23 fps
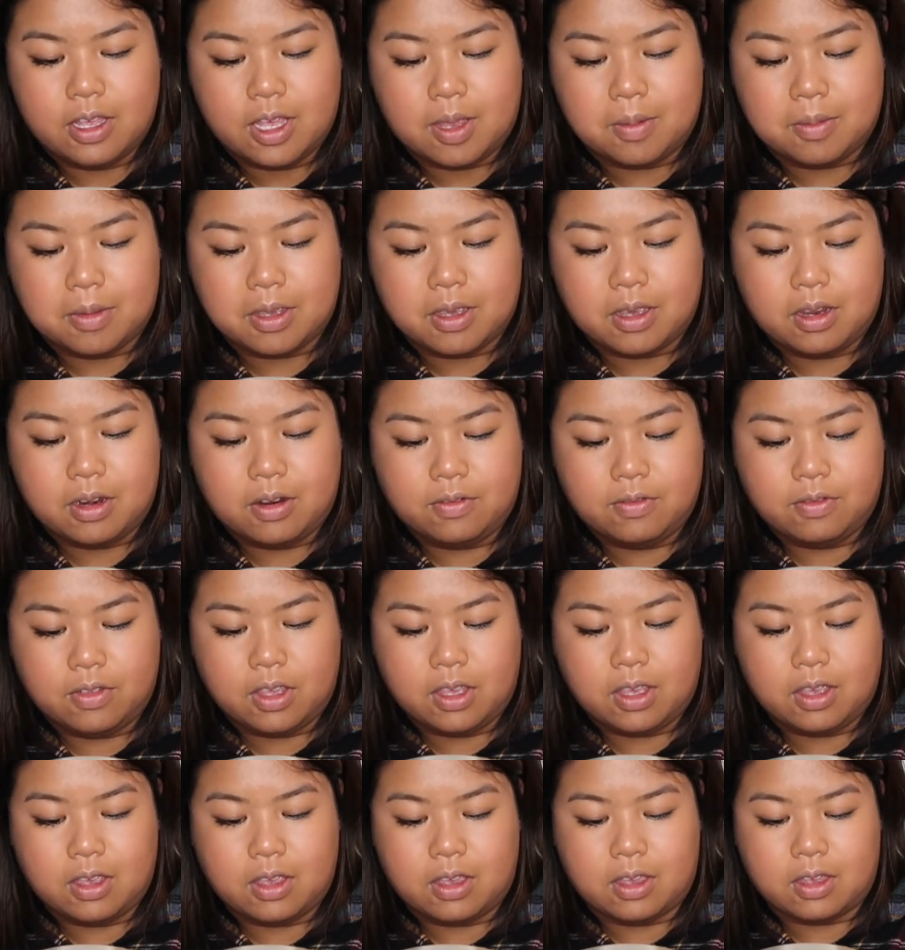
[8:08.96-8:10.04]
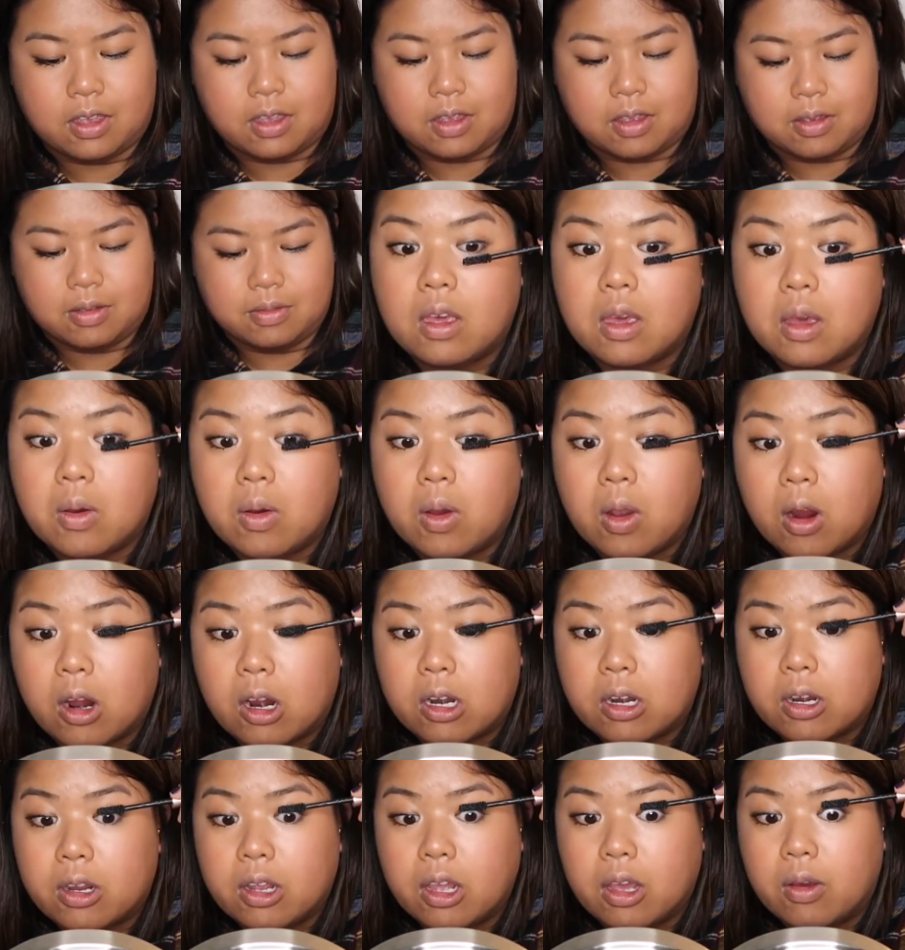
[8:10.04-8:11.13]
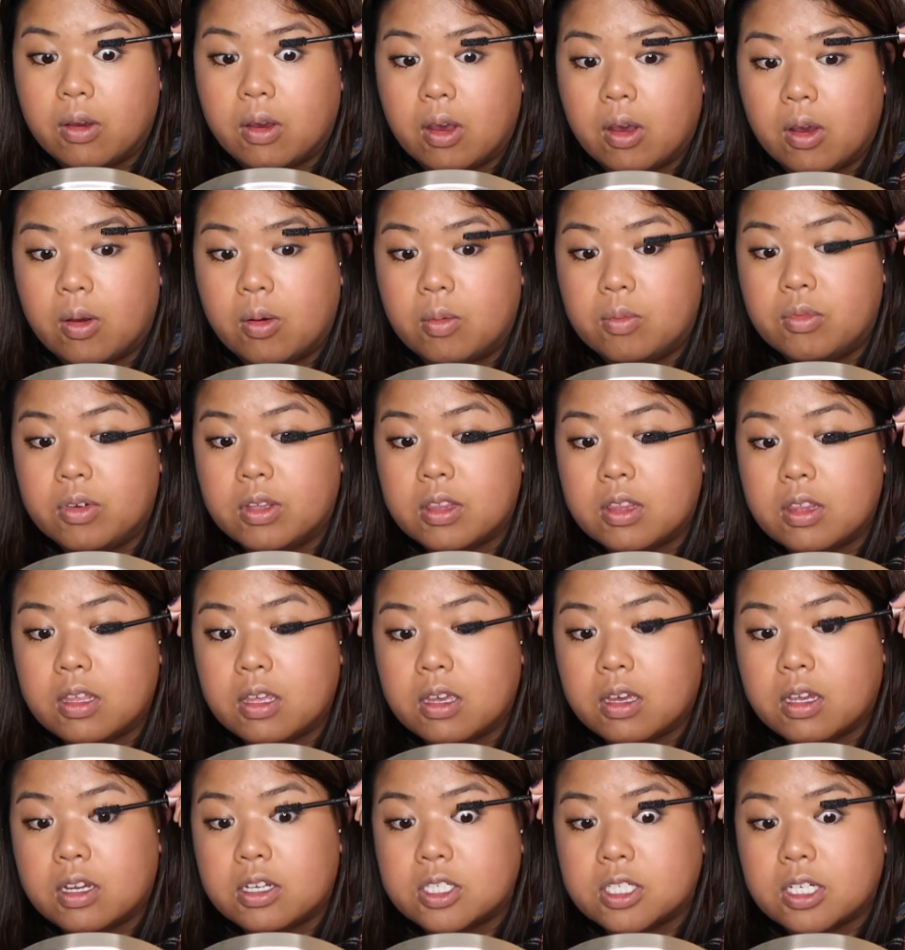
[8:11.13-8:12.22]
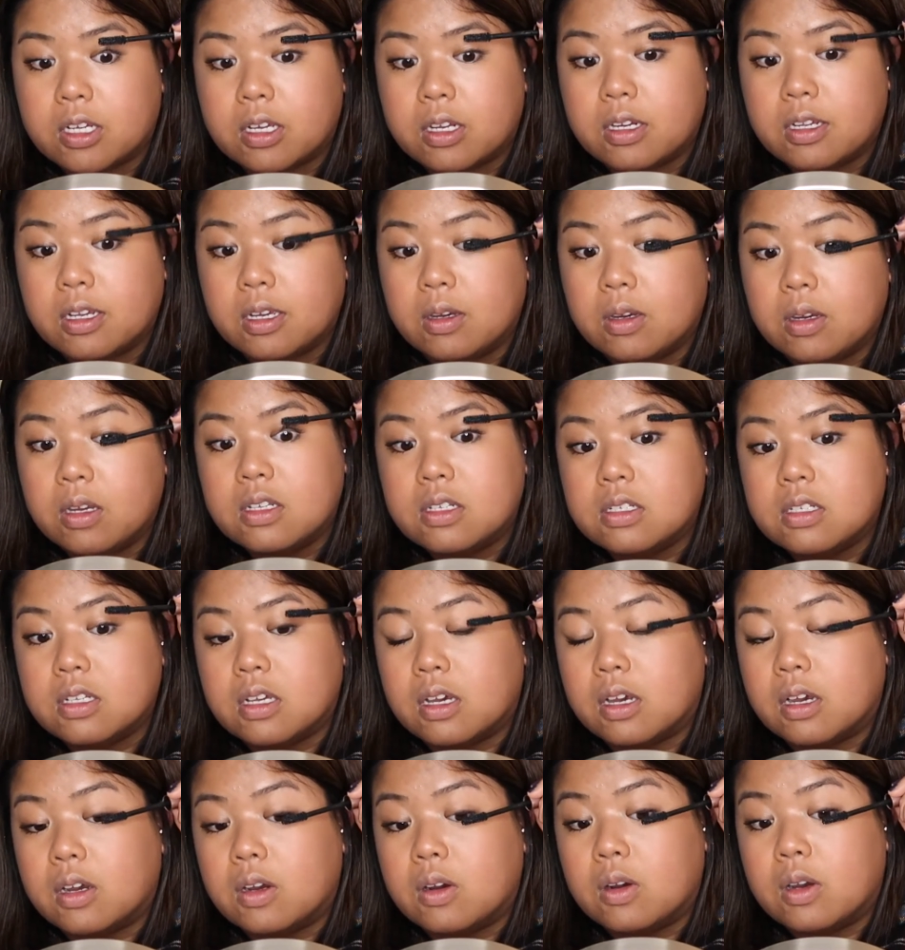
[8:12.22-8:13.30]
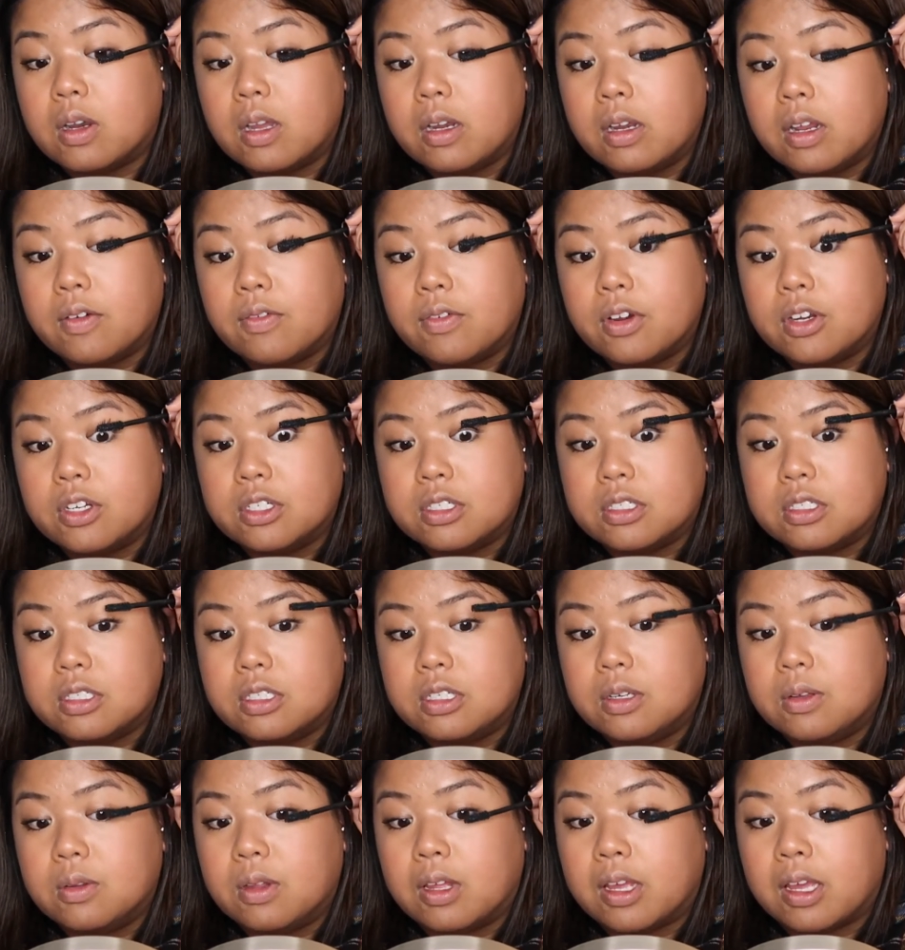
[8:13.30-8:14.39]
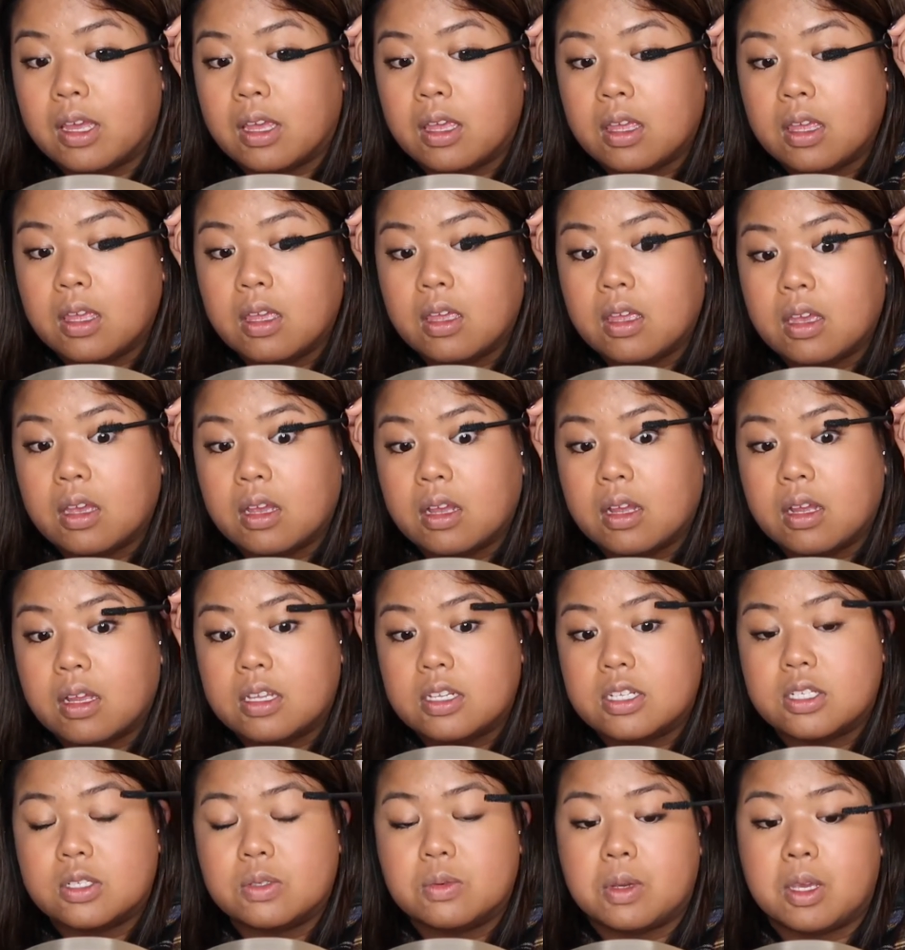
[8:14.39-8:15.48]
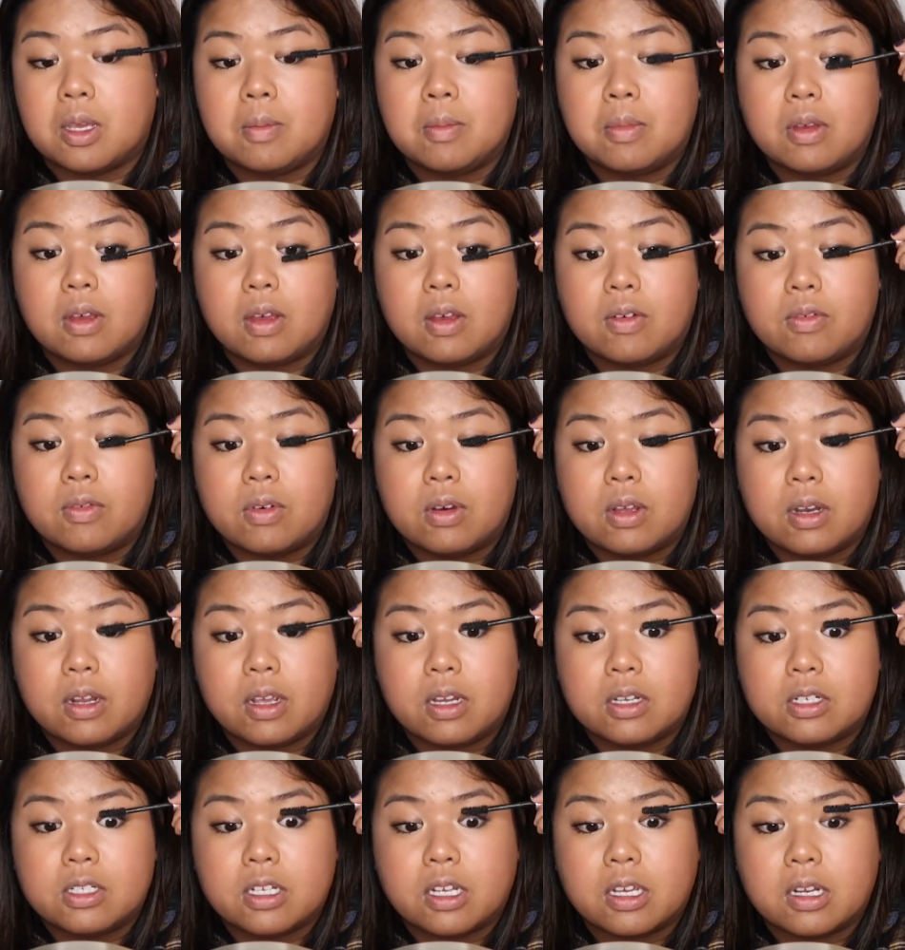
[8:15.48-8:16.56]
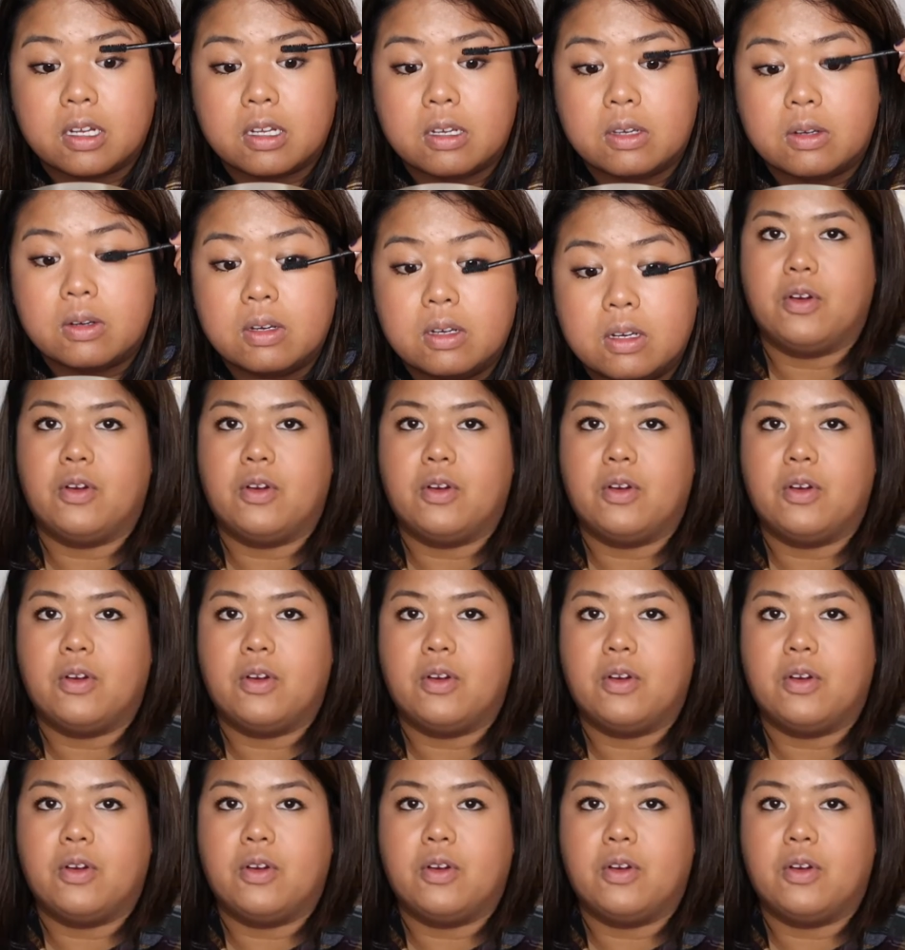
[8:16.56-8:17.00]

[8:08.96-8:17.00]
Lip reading: I'm kind of like a go hard or go home with the eyeshadow, so I never just do like a sweep of one eyeshadow.